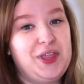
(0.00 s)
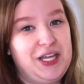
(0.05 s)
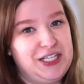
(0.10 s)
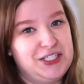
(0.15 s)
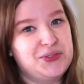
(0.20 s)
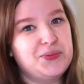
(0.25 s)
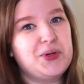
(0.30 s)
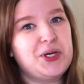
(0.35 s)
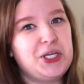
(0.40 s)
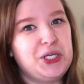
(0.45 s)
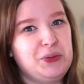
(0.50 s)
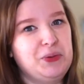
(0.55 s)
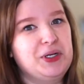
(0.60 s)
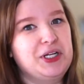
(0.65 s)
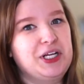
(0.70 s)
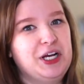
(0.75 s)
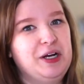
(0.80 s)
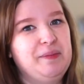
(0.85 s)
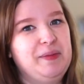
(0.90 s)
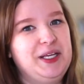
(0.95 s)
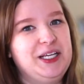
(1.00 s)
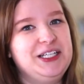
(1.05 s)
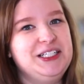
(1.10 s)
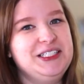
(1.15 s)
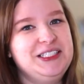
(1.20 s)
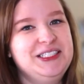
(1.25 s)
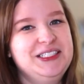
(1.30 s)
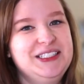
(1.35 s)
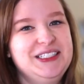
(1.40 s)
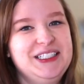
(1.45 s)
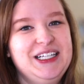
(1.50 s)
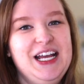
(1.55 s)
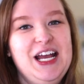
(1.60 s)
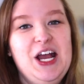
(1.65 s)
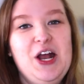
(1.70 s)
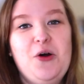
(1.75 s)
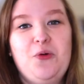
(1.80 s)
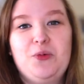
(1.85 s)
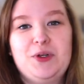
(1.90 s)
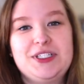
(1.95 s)
that's where you would come in.
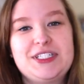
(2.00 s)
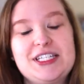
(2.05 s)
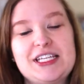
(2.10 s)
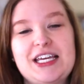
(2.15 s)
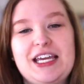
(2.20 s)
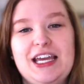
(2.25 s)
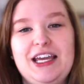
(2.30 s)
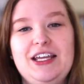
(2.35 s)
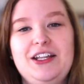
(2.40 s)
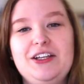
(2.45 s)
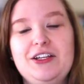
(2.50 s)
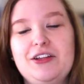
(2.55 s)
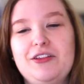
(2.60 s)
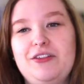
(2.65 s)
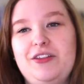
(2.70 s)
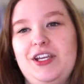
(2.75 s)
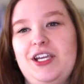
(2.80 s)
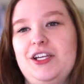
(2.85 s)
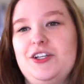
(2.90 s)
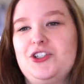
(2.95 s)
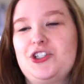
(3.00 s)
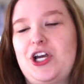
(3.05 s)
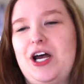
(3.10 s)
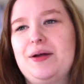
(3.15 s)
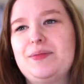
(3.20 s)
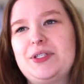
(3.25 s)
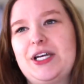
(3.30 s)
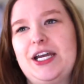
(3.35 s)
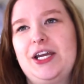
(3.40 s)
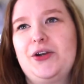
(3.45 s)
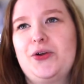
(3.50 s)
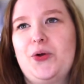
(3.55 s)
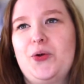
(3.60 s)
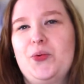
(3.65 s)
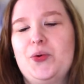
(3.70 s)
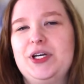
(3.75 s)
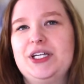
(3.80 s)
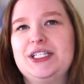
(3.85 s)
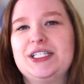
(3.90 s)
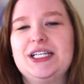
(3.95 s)
Once again, the job
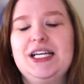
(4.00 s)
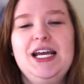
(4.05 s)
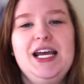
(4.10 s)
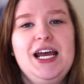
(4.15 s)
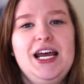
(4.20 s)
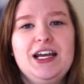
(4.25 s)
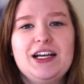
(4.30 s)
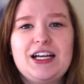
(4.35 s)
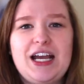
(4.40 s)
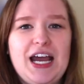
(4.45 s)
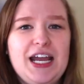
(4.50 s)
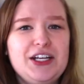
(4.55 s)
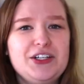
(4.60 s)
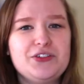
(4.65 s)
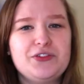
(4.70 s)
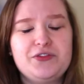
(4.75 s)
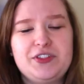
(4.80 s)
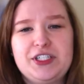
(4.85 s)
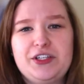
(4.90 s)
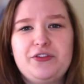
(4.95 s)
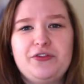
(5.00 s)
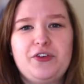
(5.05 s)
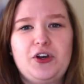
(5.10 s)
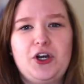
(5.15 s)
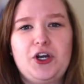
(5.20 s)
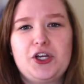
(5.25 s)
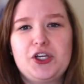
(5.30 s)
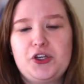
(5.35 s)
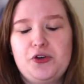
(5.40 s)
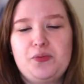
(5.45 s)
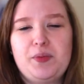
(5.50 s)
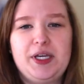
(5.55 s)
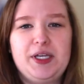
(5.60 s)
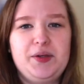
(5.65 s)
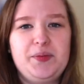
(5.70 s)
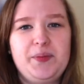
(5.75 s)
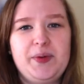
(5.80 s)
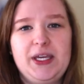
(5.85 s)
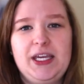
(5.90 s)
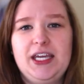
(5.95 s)
title would kind of differ. You
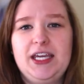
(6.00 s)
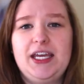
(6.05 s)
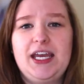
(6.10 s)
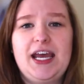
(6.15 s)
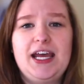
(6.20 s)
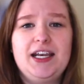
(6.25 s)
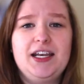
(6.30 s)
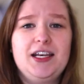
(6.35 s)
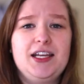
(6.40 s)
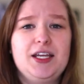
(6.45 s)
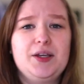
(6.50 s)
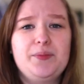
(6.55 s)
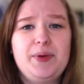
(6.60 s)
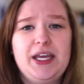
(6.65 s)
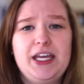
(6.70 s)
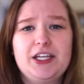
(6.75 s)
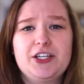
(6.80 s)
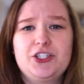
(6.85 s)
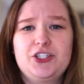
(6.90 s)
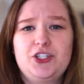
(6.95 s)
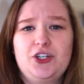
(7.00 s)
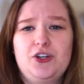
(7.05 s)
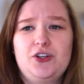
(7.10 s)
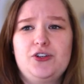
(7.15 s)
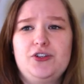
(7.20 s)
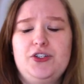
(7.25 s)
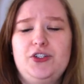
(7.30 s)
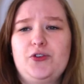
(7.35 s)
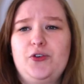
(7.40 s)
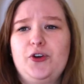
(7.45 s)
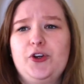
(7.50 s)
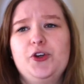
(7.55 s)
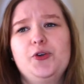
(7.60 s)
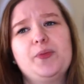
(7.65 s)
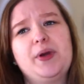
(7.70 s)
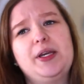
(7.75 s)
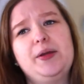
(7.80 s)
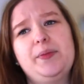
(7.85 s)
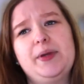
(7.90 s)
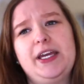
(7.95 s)
might be editing pictures, or you
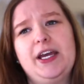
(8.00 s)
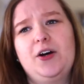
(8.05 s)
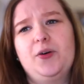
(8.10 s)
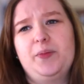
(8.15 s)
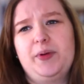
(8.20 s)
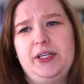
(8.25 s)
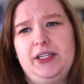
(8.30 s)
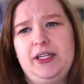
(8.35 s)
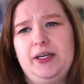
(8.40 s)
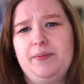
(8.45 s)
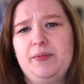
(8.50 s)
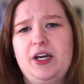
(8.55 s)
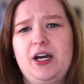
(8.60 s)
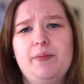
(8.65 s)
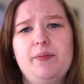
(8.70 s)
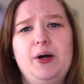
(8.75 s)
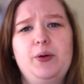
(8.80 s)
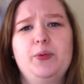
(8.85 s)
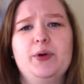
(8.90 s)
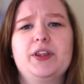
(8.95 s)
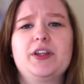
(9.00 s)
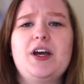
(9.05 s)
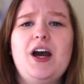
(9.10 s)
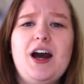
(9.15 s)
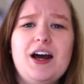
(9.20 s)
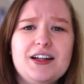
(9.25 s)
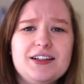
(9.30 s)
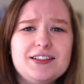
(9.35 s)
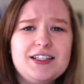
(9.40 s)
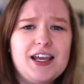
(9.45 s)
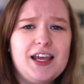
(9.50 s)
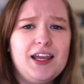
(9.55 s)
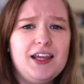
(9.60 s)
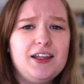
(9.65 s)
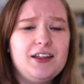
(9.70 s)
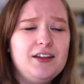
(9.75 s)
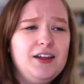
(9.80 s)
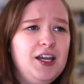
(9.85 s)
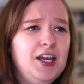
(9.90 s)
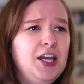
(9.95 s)
might be helping them come up with
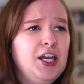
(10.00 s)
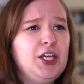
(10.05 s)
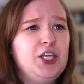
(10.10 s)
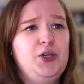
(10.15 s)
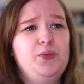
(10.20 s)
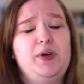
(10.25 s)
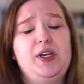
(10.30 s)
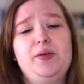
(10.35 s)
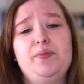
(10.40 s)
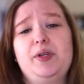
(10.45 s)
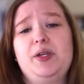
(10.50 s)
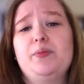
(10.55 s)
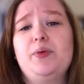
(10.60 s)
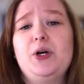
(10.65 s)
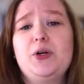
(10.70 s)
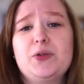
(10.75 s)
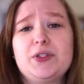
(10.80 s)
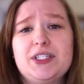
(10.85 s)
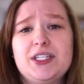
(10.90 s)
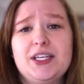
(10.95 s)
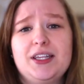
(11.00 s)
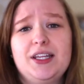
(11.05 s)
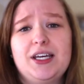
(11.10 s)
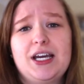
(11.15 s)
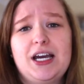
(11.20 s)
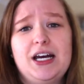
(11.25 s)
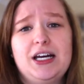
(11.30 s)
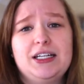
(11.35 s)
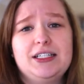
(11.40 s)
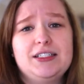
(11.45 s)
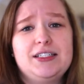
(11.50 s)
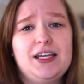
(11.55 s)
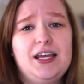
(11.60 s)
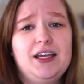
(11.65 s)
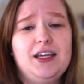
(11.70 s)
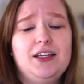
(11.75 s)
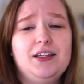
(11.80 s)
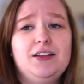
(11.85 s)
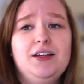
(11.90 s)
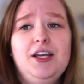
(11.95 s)
content. You might be posting the
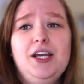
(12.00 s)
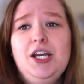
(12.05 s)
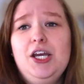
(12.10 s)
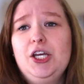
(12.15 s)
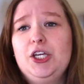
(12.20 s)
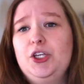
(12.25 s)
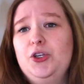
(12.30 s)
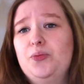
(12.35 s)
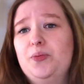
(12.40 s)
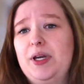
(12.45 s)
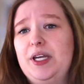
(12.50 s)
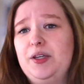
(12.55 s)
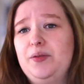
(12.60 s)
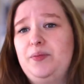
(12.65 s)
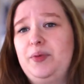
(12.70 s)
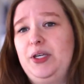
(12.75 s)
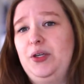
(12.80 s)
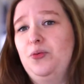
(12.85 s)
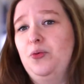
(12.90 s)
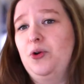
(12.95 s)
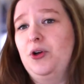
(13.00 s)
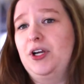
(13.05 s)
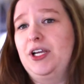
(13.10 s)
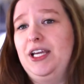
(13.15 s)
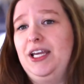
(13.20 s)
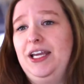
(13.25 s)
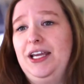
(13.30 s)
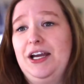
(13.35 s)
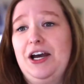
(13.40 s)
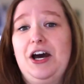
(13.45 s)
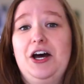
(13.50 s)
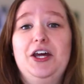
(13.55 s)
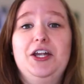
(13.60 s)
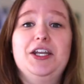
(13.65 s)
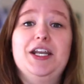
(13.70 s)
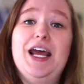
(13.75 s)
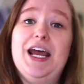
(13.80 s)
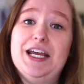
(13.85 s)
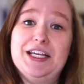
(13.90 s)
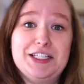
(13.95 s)
content. You might be working
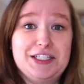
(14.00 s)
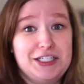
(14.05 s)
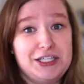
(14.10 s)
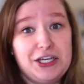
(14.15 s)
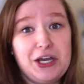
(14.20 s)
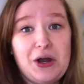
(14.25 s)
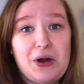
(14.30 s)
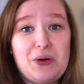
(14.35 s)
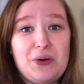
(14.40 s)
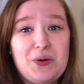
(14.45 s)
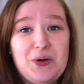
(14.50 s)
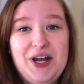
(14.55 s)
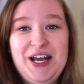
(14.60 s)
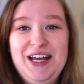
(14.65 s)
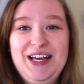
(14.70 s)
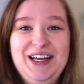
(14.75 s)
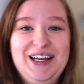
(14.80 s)
on SEO,